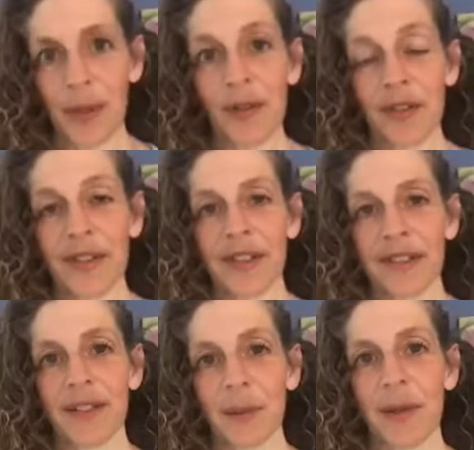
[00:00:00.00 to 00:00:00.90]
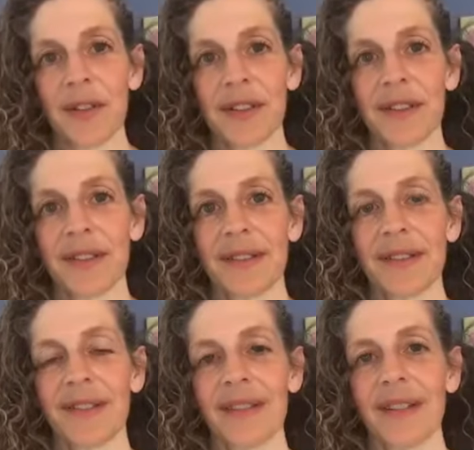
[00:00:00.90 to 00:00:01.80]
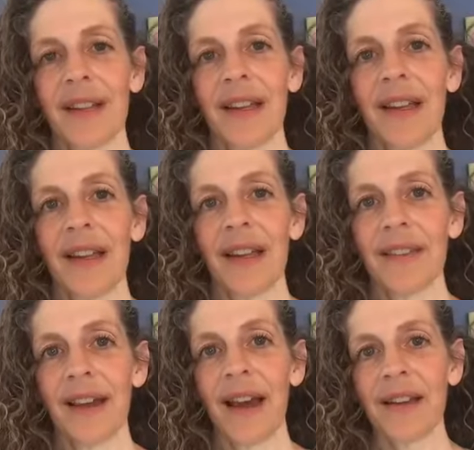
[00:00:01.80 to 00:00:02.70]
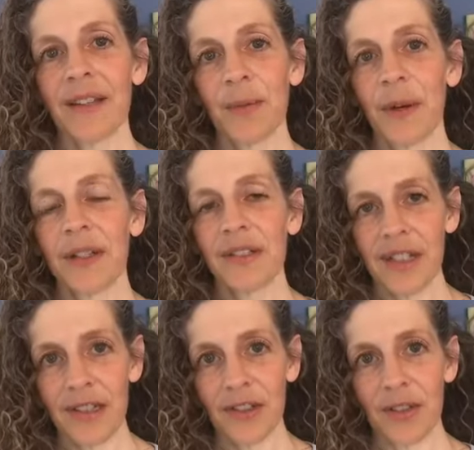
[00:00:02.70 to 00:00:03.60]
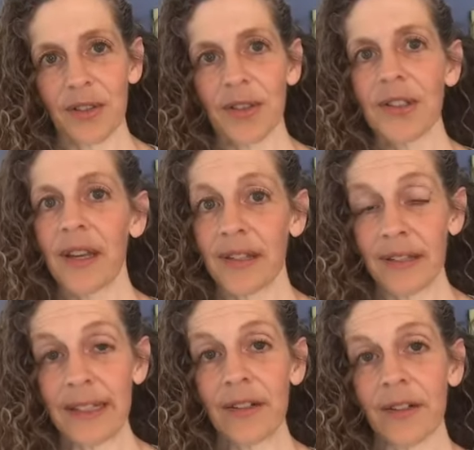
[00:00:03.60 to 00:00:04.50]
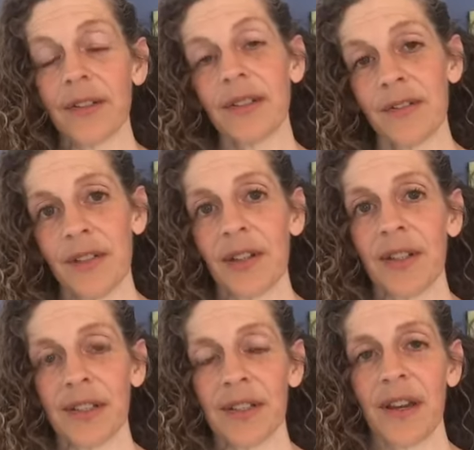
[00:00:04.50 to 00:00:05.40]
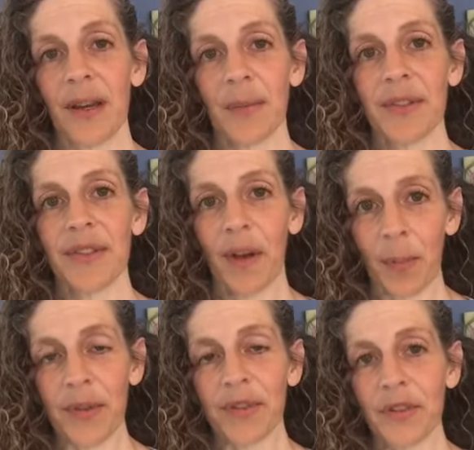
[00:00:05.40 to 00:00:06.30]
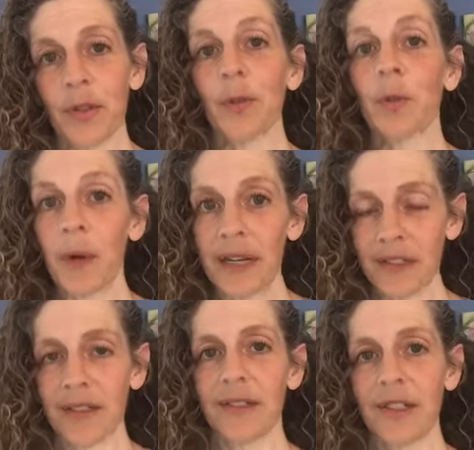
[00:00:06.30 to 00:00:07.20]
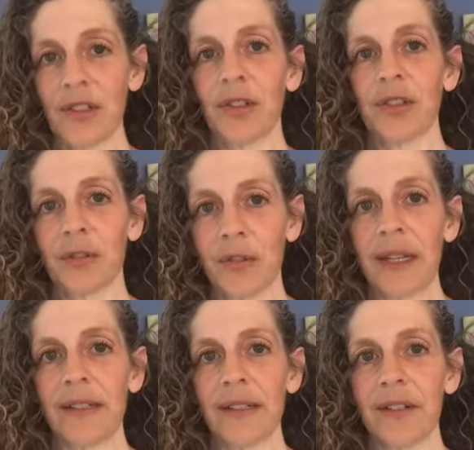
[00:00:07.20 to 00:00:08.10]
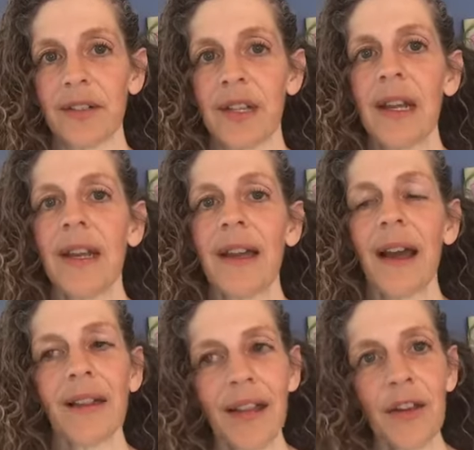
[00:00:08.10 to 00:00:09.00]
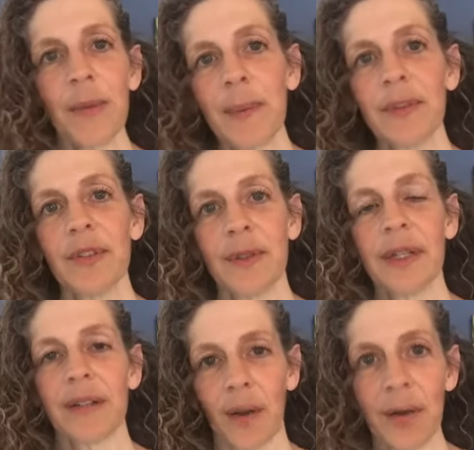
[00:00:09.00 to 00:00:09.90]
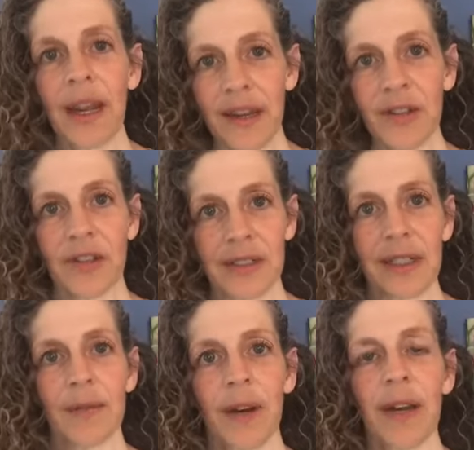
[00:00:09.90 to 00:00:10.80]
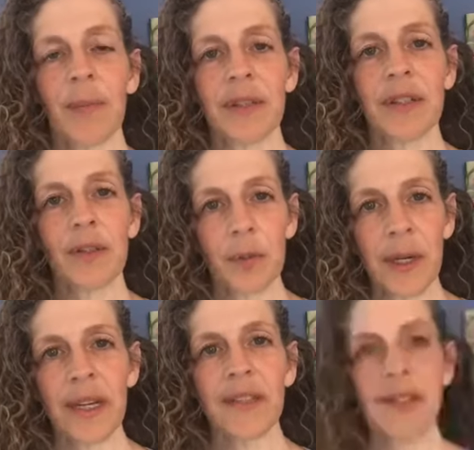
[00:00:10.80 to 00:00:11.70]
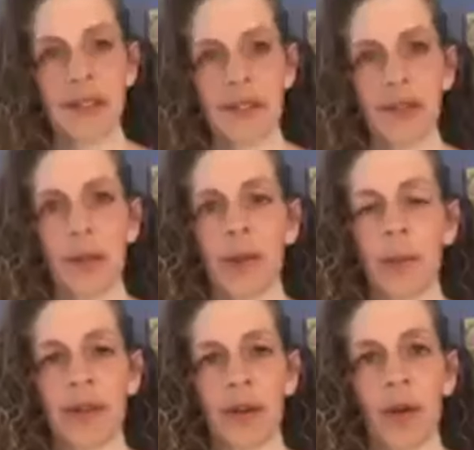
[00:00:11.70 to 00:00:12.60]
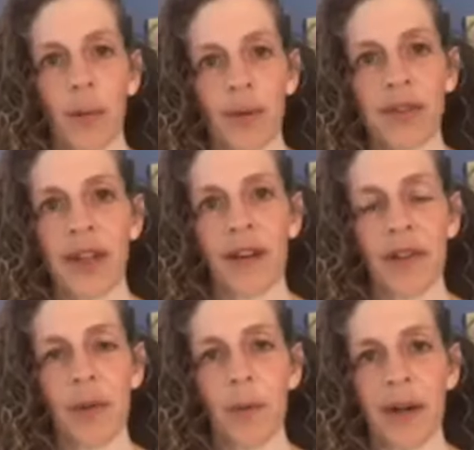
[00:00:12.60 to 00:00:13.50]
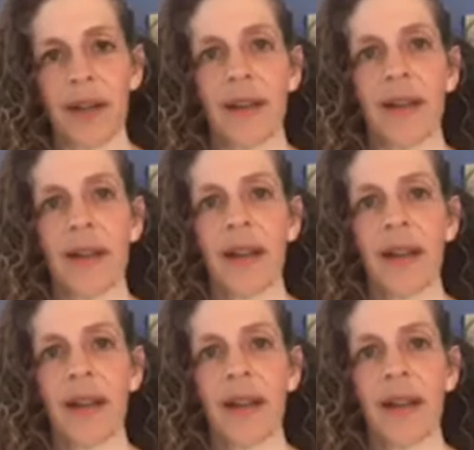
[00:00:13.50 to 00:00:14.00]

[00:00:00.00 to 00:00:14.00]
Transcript: beautiful things in the world. And that is what teachers and leaders of various types help us to do. Great teachers and great leaders. A lot of people do it occasionally, right? But the greats can do it with almost everyone